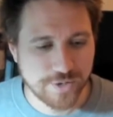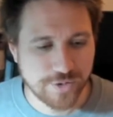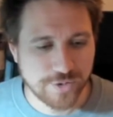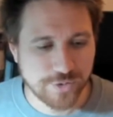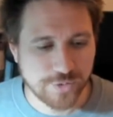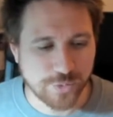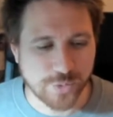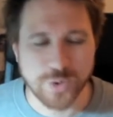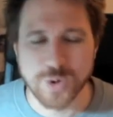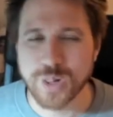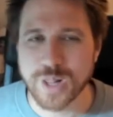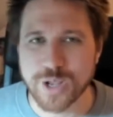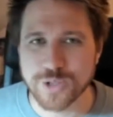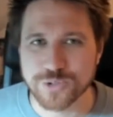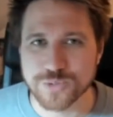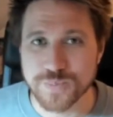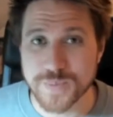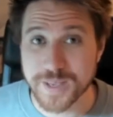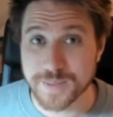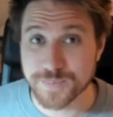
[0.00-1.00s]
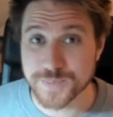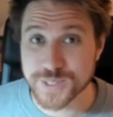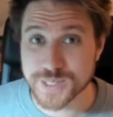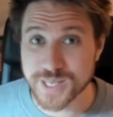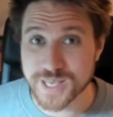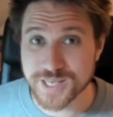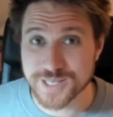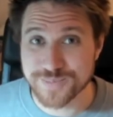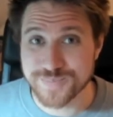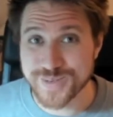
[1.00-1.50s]
you're allowed to make
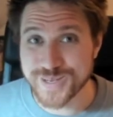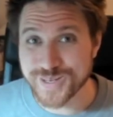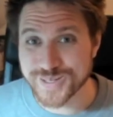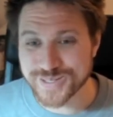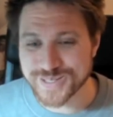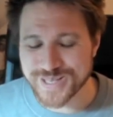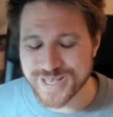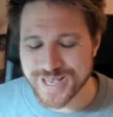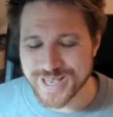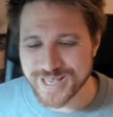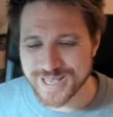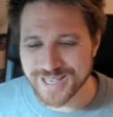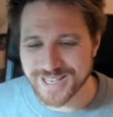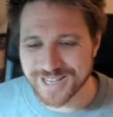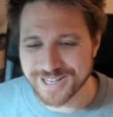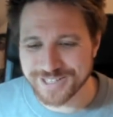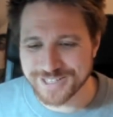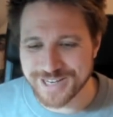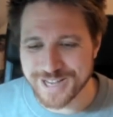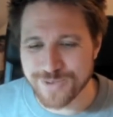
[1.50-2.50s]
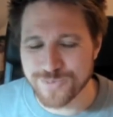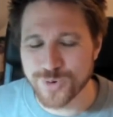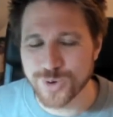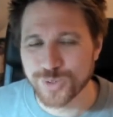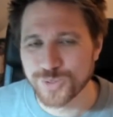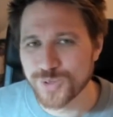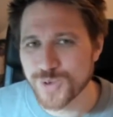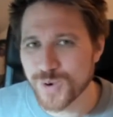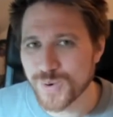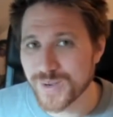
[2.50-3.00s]
mistakes, because they
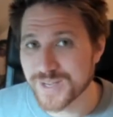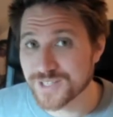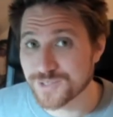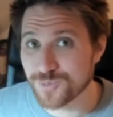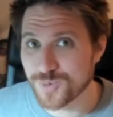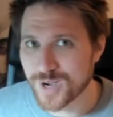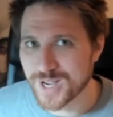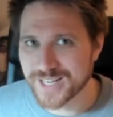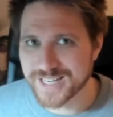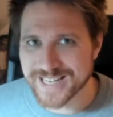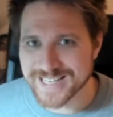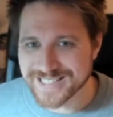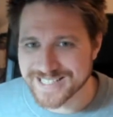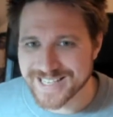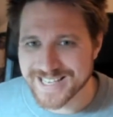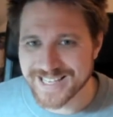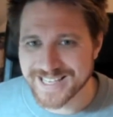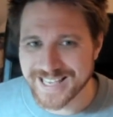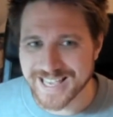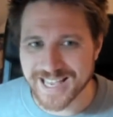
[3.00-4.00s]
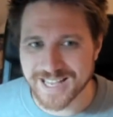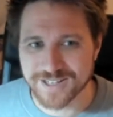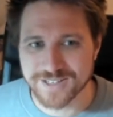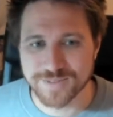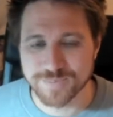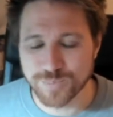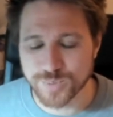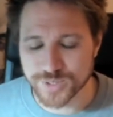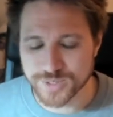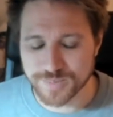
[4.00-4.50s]
won't go as wide as they
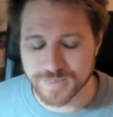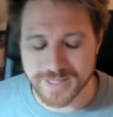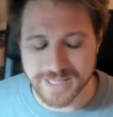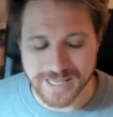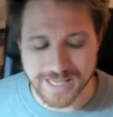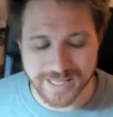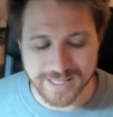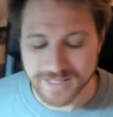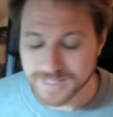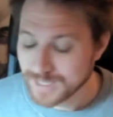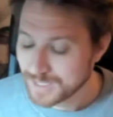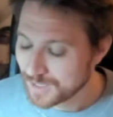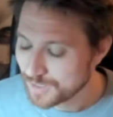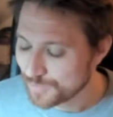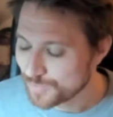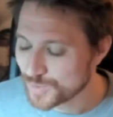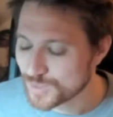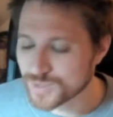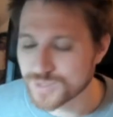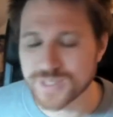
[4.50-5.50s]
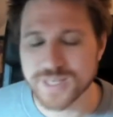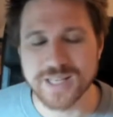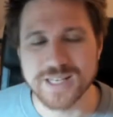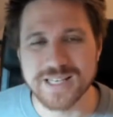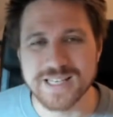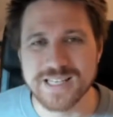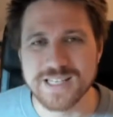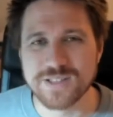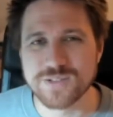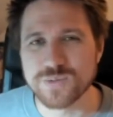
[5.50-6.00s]
possibly can, because they
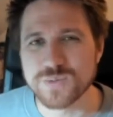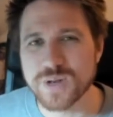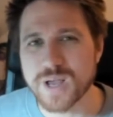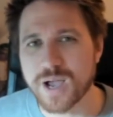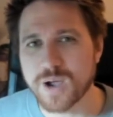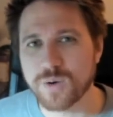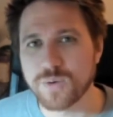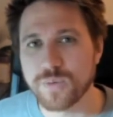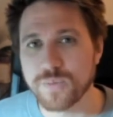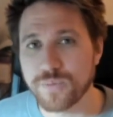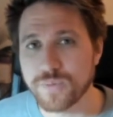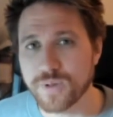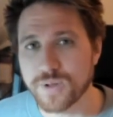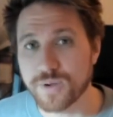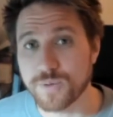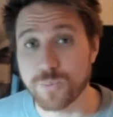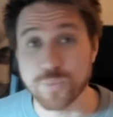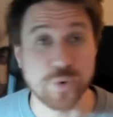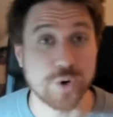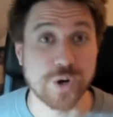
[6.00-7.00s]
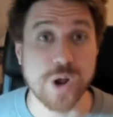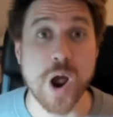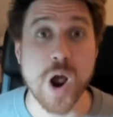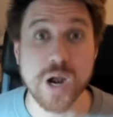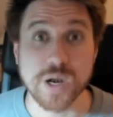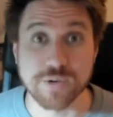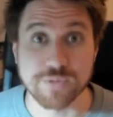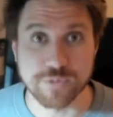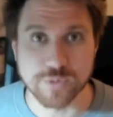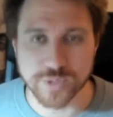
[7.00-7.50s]
need to now work
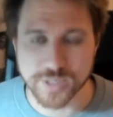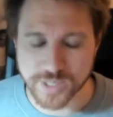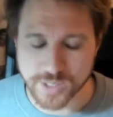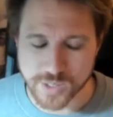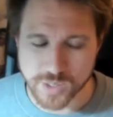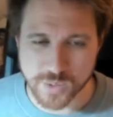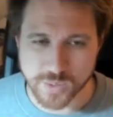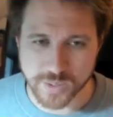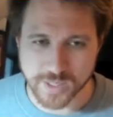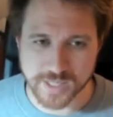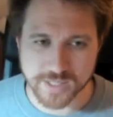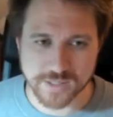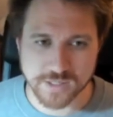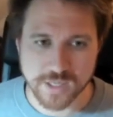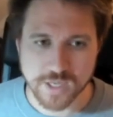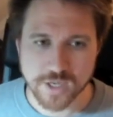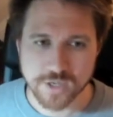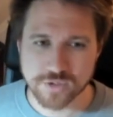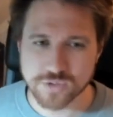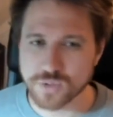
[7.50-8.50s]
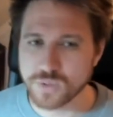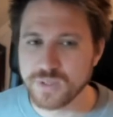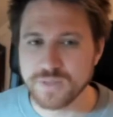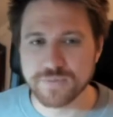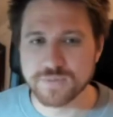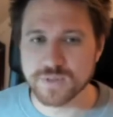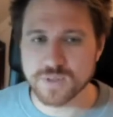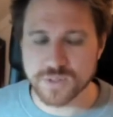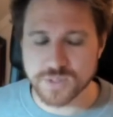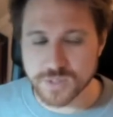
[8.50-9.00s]
harder for their go against. So
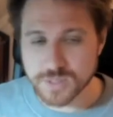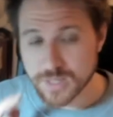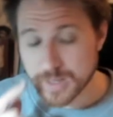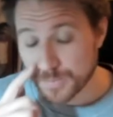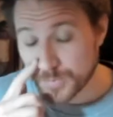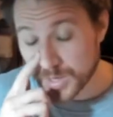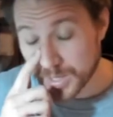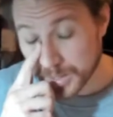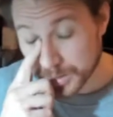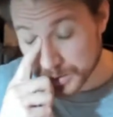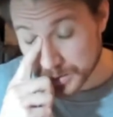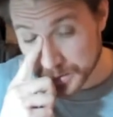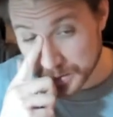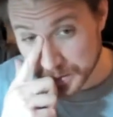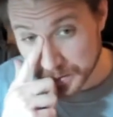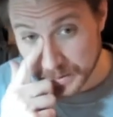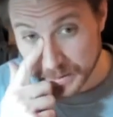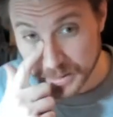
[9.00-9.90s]
leaving those Snapdragons